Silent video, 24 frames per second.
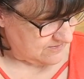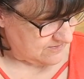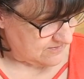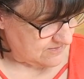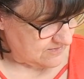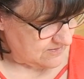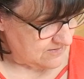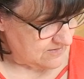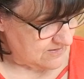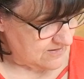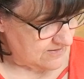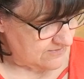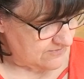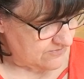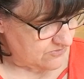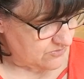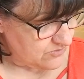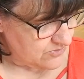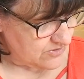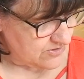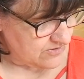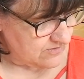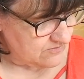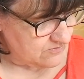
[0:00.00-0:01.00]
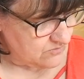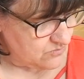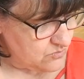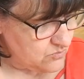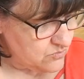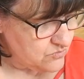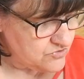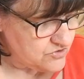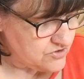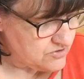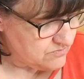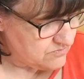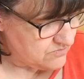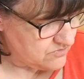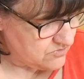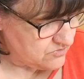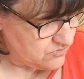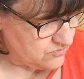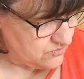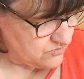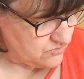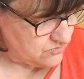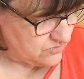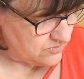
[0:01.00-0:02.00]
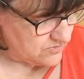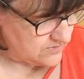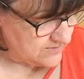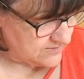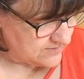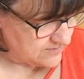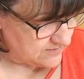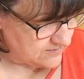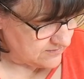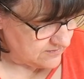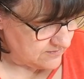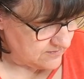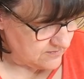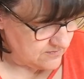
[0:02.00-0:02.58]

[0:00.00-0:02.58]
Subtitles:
The next one is Autumn Calling,